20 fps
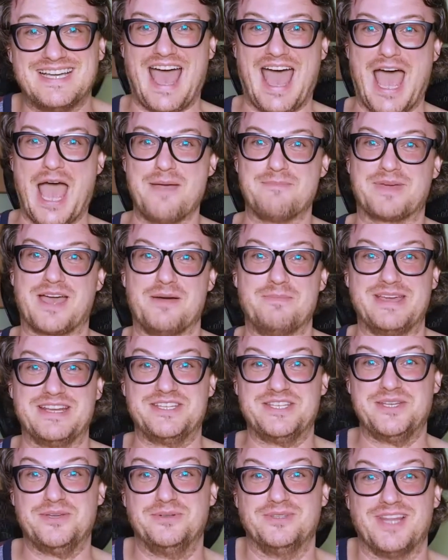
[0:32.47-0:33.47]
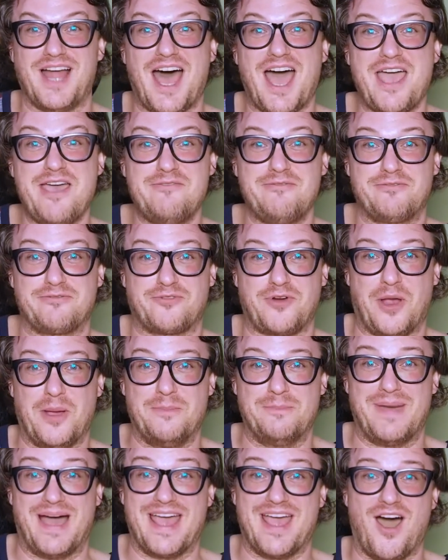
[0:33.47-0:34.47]
I'm coming to you live
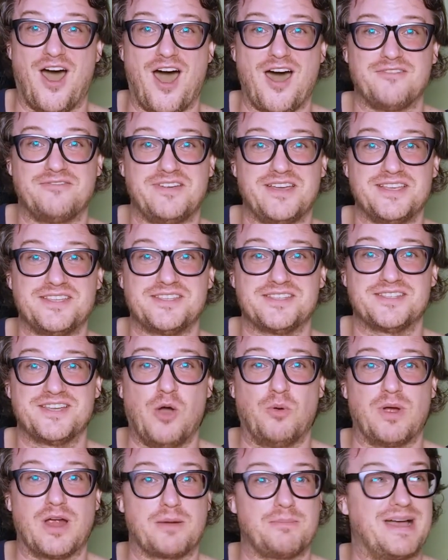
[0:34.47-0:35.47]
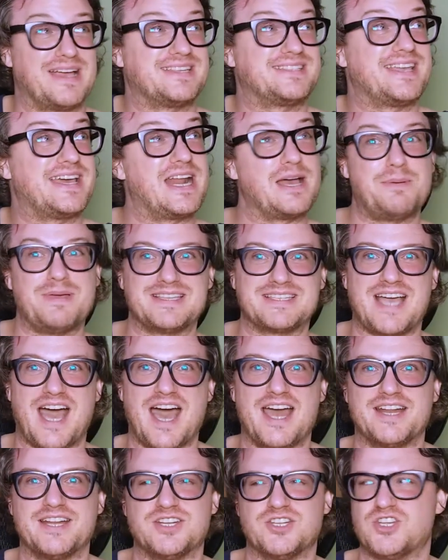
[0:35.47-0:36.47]
from my office, where my setup has
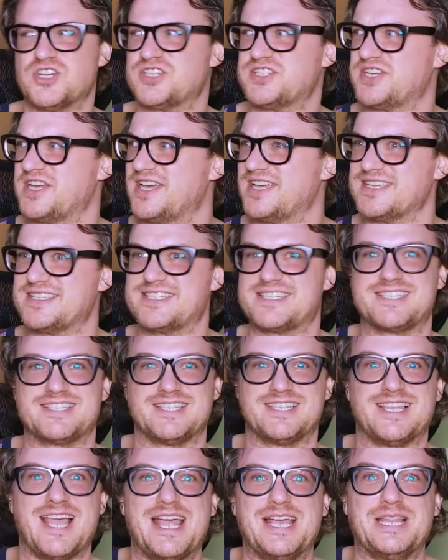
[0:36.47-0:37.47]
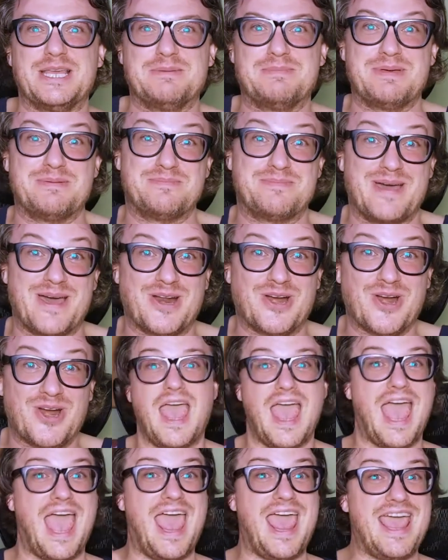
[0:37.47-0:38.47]
gotten just a slightly bit better.
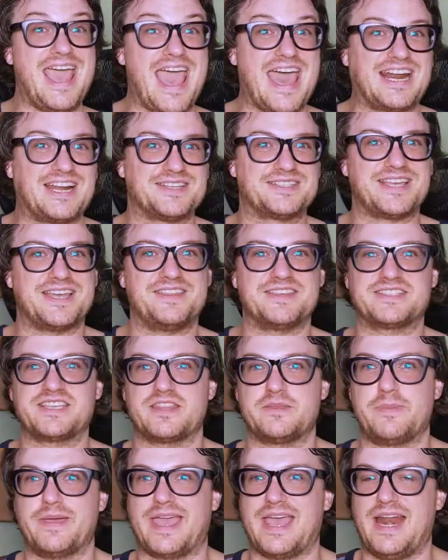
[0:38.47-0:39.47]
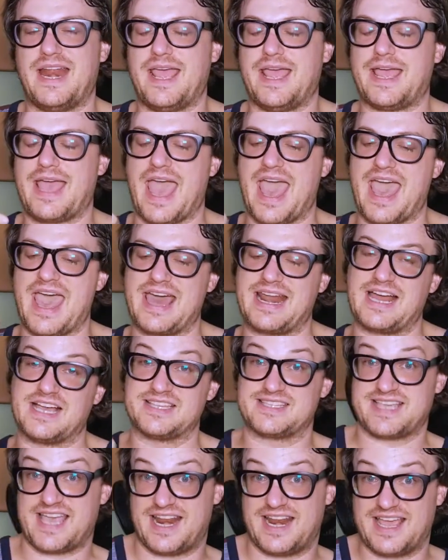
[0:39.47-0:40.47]
Hey, and I'll say this at the beginning, and I'll
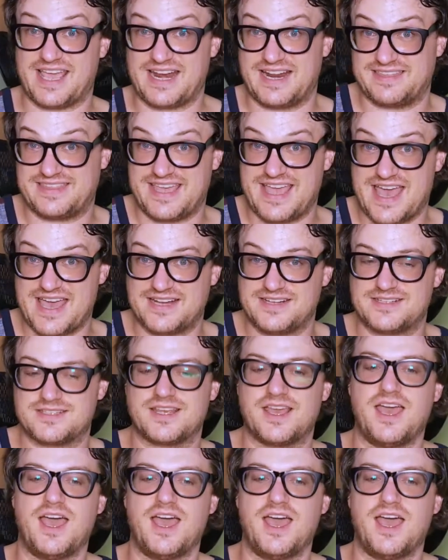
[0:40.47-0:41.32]
say it again at the end.